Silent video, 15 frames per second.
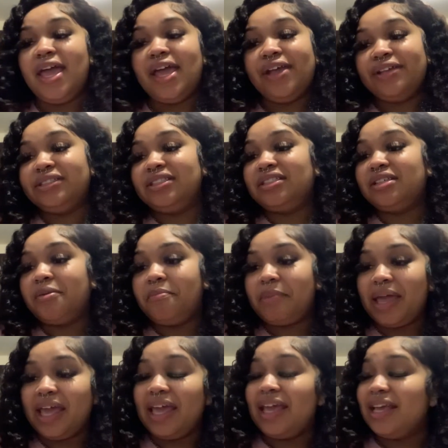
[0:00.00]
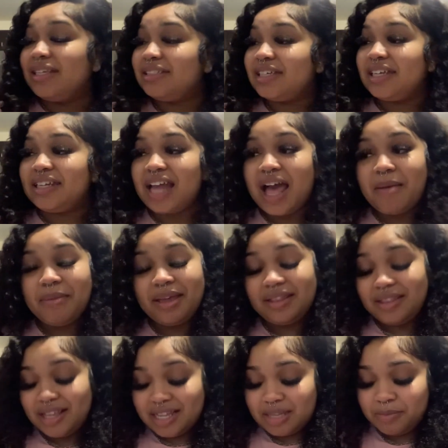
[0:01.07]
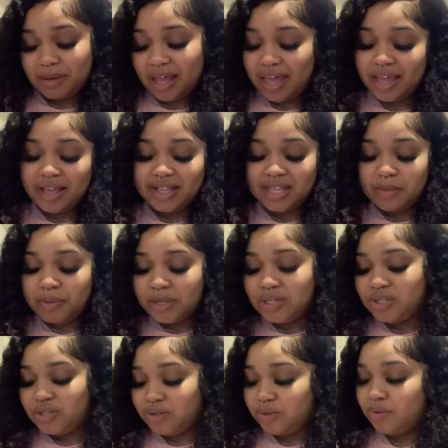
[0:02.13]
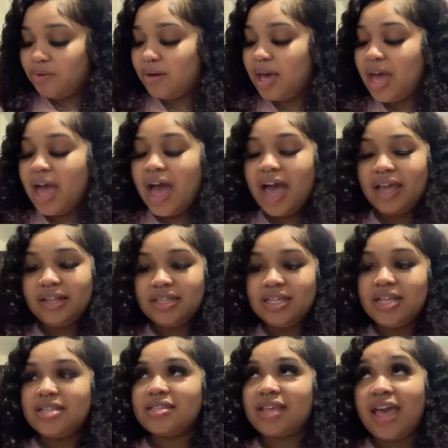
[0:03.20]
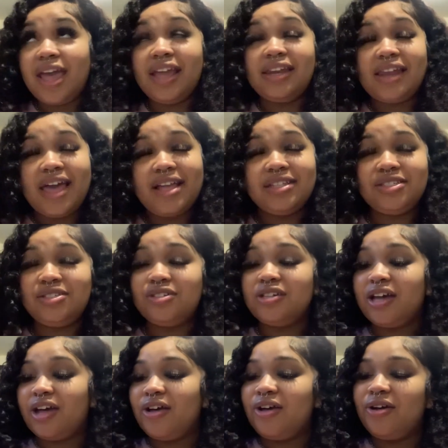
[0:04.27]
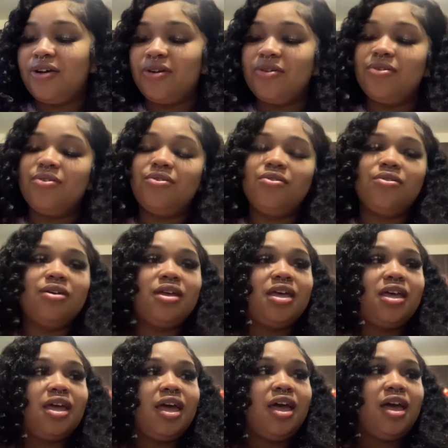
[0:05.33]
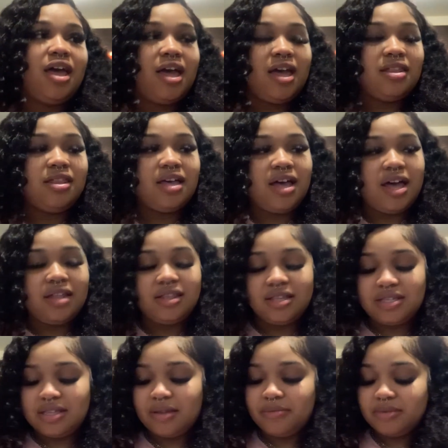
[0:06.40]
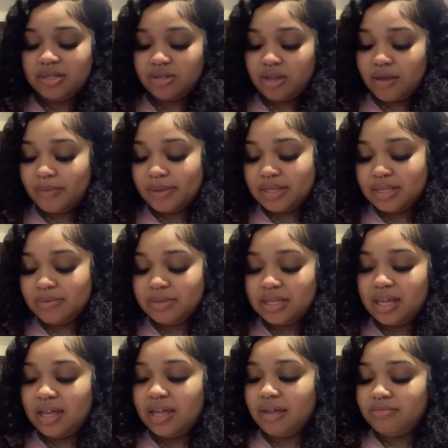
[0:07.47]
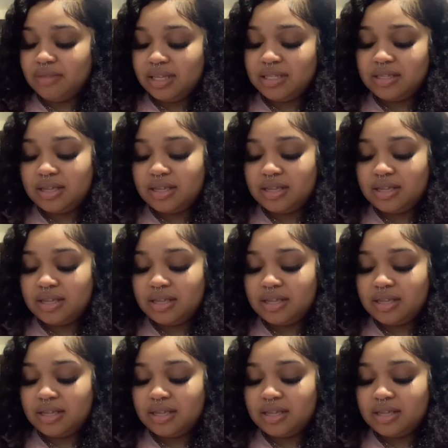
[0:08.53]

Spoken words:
it's amazing I'm in this place with you. I just can't let you go. The other summer screaming something, you're